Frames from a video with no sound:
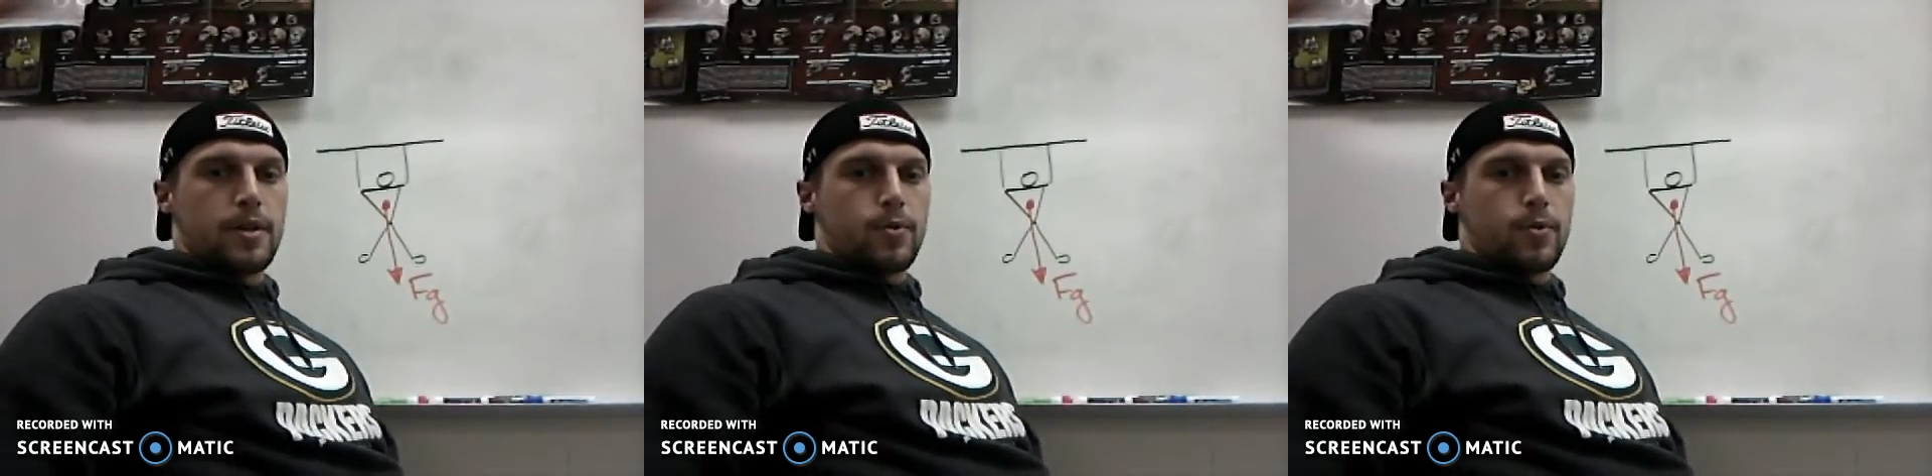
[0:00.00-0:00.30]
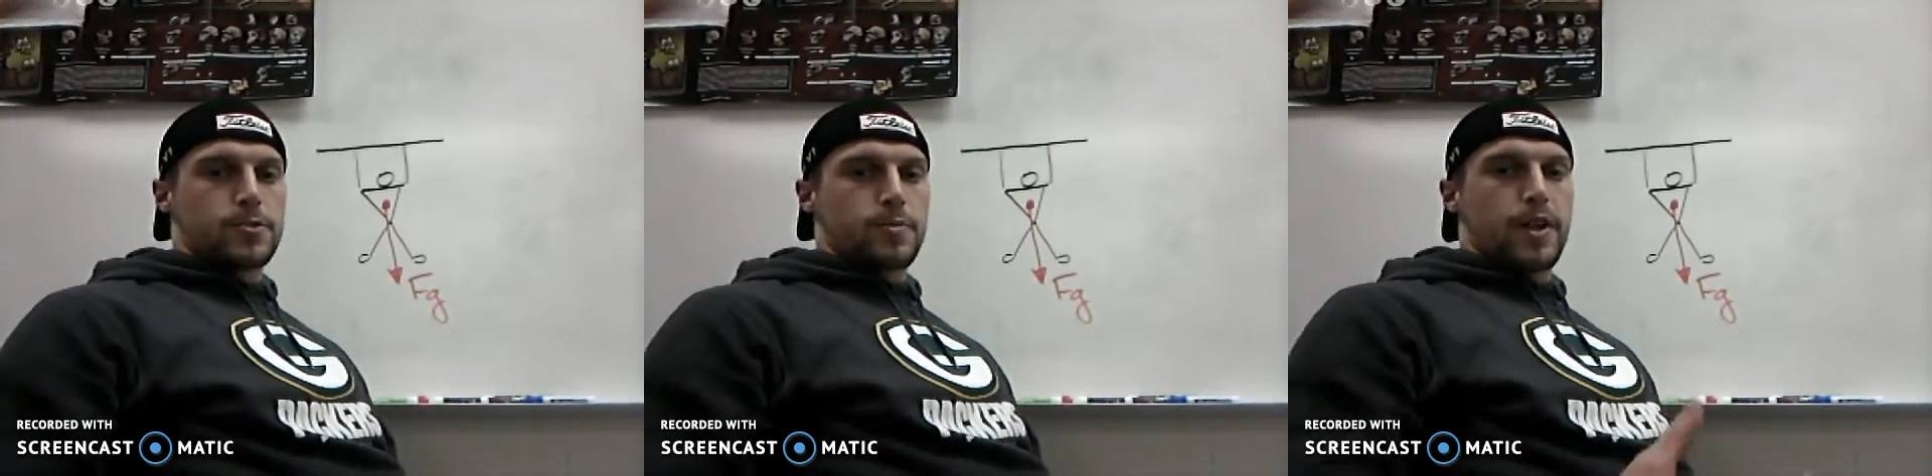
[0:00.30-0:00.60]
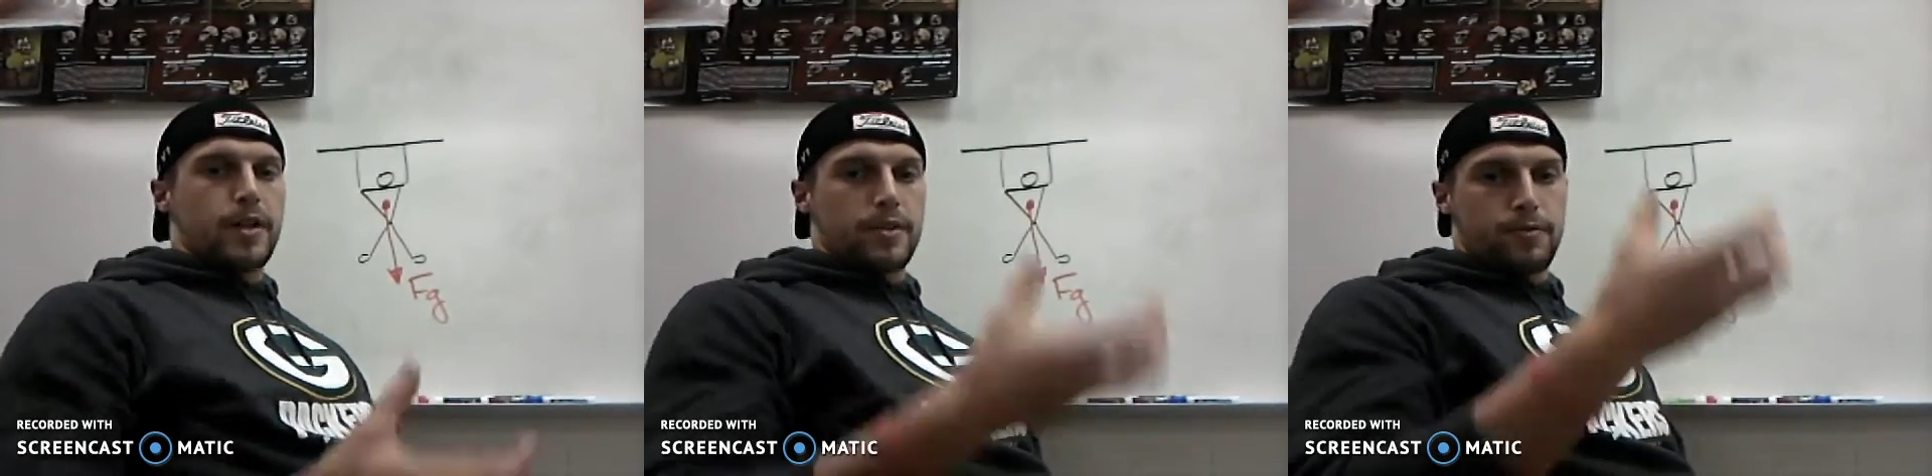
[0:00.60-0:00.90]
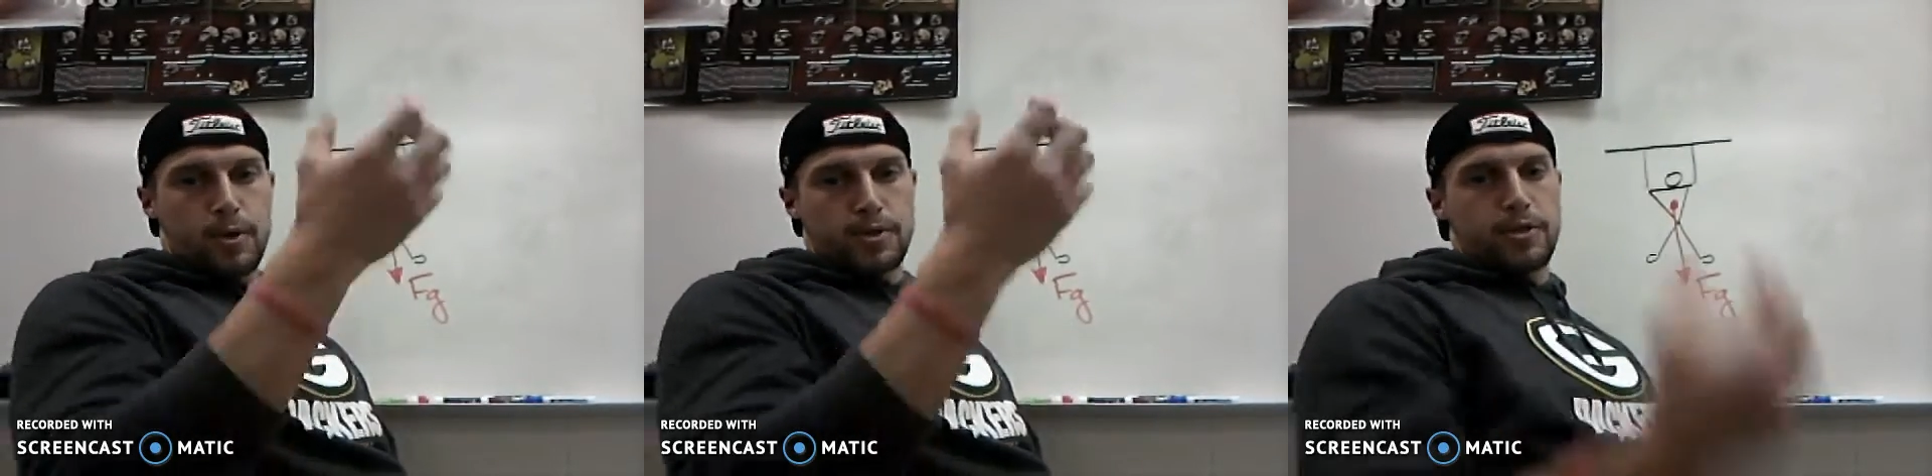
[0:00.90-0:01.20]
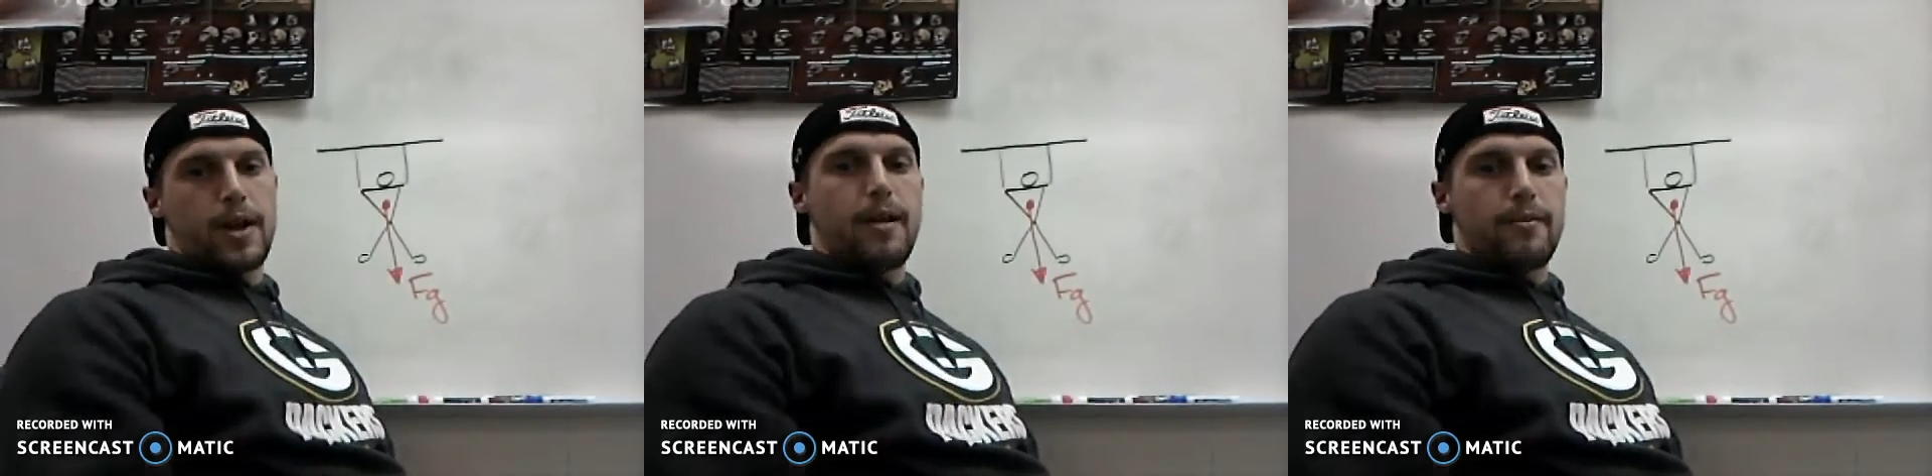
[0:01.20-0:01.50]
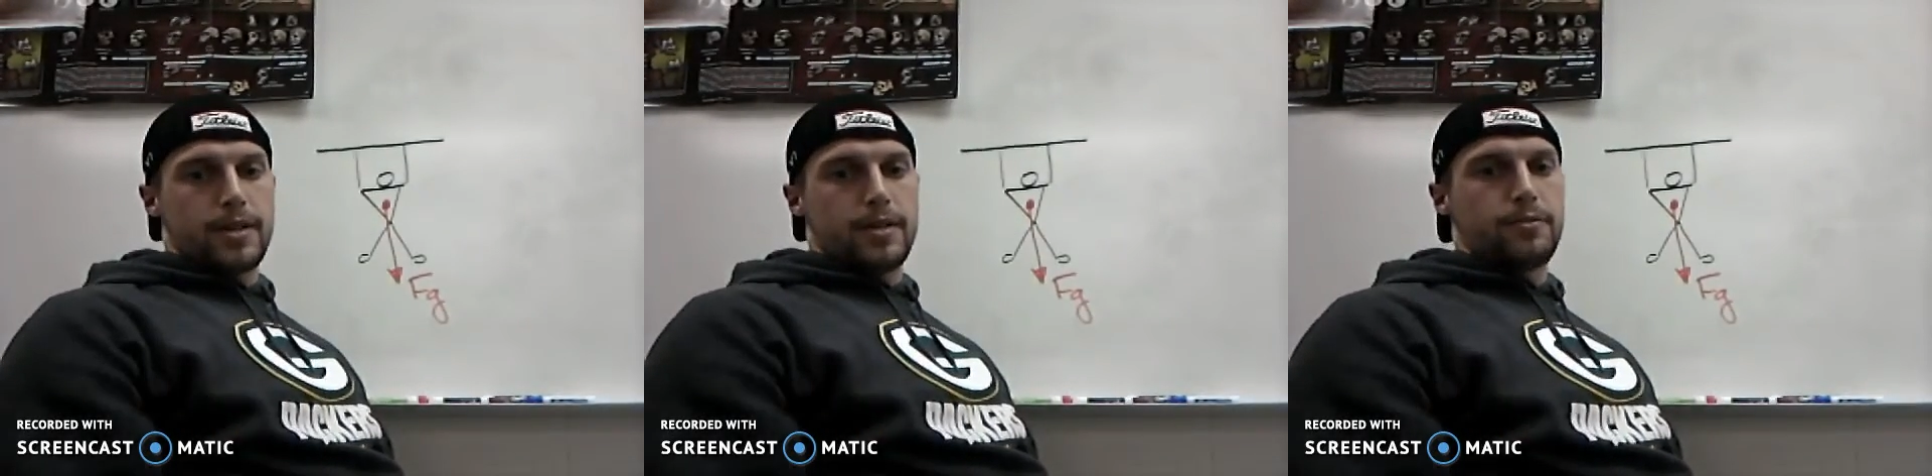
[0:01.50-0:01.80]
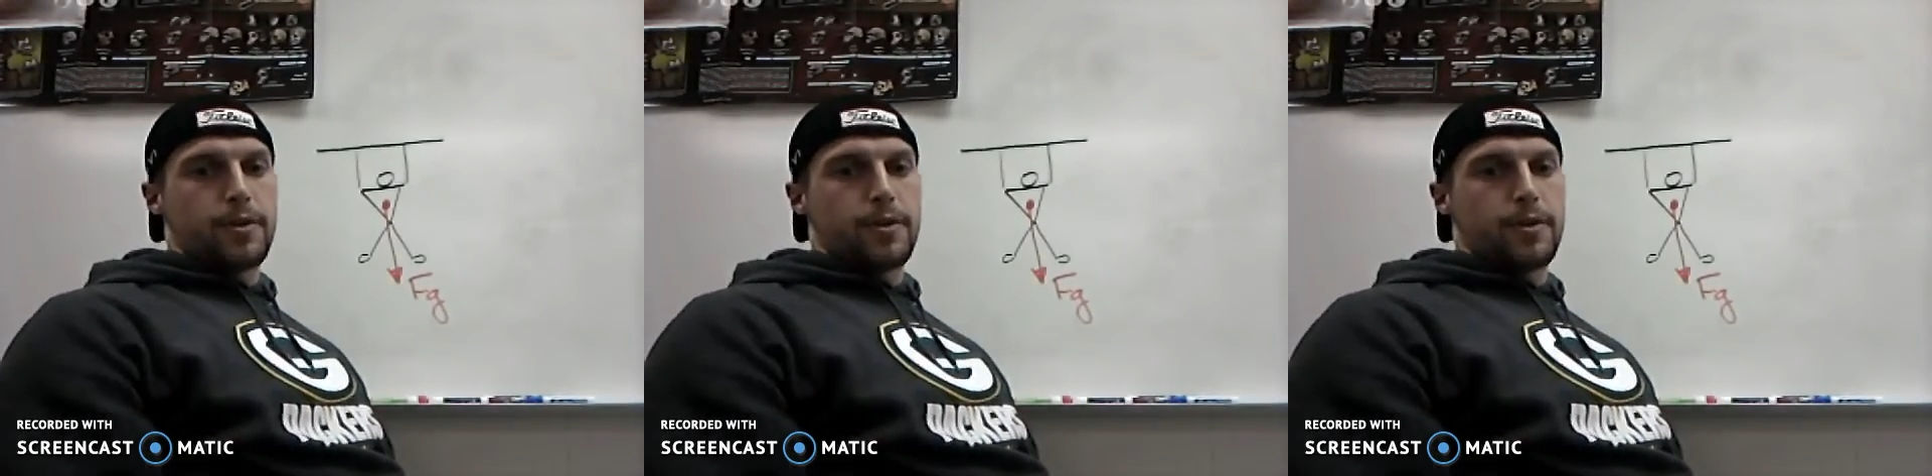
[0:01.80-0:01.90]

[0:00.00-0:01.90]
What's preventing the force of gravity